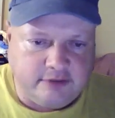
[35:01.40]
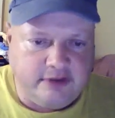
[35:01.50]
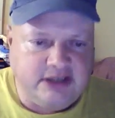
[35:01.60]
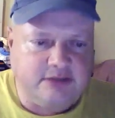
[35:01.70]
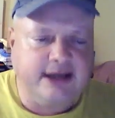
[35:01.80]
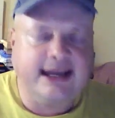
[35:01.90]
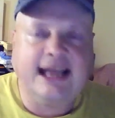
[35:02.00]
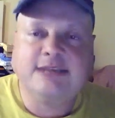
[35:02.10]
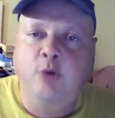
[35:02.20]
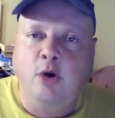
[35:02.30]
Theresa May
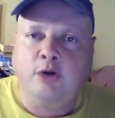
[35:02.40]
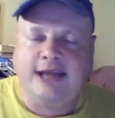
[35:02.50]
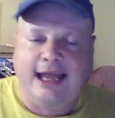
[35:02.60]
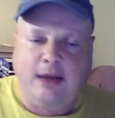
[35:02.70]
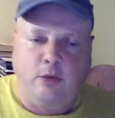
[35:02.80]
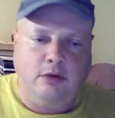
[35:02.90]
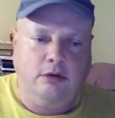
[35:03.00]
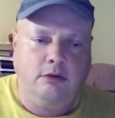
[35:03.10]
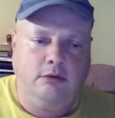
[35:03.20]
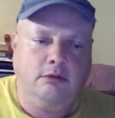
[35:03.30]
has put down.
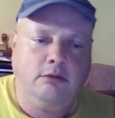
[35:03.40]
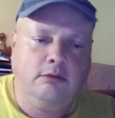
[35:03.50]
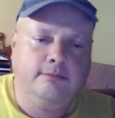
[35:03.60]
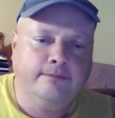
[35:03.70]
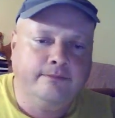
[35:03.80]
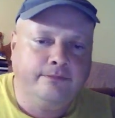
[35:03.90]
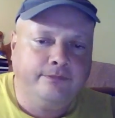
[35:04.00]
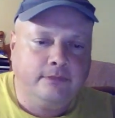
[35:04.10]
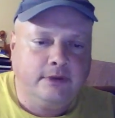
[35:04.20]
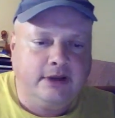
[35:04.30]

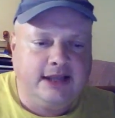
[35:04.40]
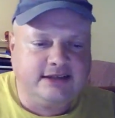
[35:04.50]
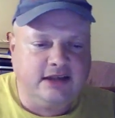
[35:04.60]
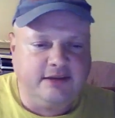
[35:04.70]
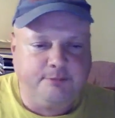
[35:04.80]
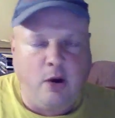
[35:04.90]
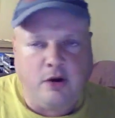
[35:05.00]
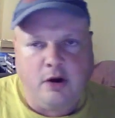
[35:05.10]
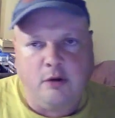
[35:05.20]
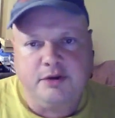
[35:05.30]
It's another
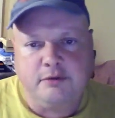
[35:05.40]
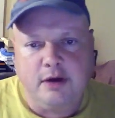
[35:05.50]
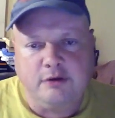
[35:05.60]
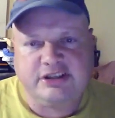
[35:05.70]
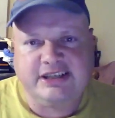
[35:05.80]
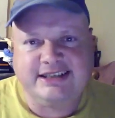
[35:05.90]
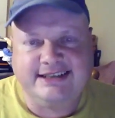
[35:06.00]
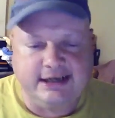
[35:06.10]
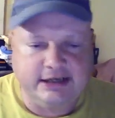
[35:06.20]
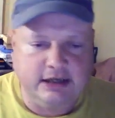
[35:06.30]
pothole in the road that she's
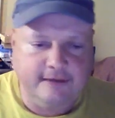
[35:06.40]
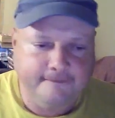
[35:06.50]
dug.